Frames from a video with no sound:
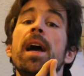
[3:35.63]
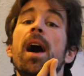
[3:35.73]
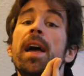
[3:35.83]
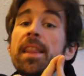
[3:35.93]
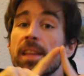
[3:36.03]

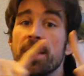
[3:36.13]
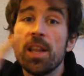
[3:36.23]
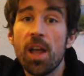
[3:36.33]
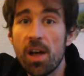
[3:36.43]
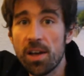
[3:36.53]
in the
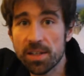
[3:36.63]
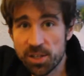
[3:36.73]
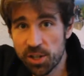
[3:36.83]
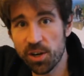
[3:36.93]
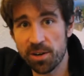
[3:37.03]
long
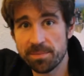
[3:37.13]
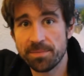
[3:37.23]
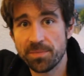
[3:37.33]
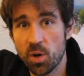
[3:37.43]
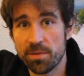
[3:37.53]
term,
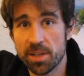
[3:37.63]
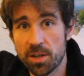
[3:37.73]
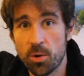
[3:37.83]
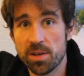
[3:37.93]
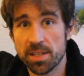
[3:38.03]
over the
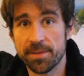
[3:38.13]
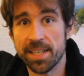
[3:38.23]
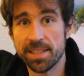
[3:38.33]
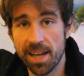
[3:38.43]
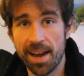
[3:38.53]
course of an
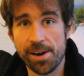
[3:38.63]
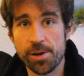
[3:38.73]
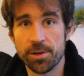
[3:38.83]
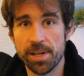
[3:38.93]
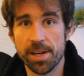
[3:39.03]

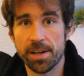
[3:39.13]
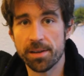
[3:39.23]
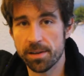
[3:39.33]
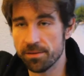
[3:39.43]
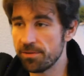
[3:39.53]
entire
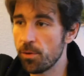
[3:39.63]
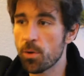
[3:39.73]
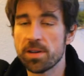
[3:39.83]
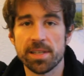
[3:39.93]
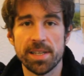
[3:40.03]
year and
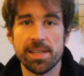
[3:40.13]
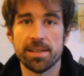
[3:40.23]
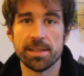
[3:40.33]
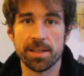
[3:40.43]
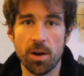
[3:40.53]
4
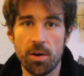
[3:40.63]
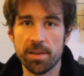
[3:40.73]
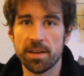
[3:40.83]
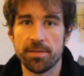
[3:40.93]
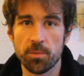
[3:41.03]
seasons and all
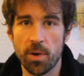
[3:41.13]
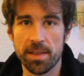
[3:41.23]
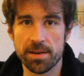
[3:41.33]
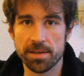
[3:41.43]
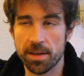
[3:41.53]
the different
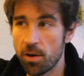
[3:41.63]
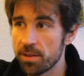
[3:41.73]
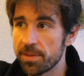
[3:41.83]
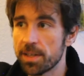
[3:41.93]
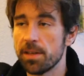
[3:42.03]
weathers and
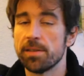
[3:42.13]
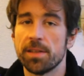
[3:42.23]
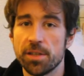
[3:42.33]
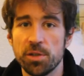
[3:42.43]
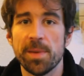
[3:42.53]
all of the clothes
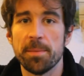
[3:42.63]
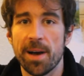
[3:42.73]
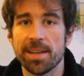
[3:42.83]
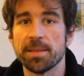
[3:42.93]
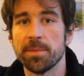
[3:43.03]
that you may
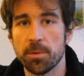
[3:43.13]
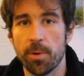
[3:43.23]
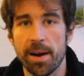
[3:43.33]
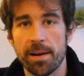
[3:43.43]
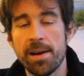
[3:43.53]
possibly
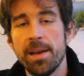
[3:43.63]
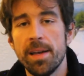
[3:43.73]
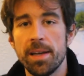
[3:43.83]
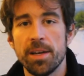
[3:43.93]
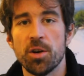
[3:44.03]
wear
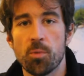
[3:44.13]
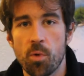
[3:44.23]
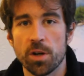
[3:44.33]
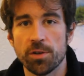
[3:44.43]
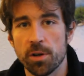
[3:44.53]
in your
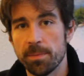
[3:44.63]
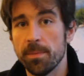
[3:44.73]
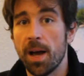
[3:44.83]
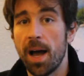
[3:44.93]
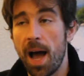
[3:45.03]
wardrobe,
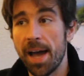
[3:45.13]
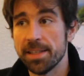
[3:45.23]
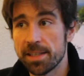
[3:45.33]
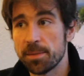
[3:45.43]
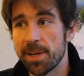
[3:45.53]
I
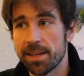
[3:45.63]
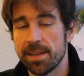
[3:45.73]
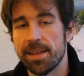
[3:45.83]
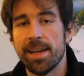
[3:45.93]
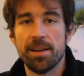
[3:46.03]
suspect
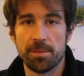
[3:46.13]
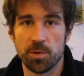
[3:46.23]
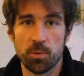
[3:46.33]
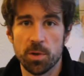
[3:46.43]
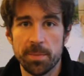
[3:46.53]
that that number
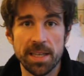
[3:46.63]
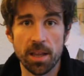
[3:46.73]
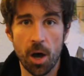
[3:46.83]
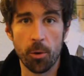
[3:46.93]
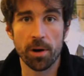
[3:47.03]
will be
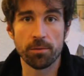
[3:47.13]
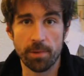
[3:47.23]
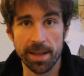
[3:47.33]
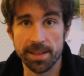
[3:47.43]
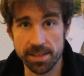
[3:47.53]
lower
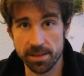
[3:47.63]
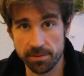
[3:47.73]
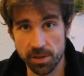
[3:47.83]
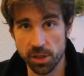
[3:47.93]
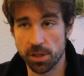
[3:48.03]

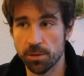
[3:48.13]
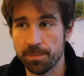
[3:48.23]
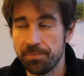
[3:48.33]
relative to you.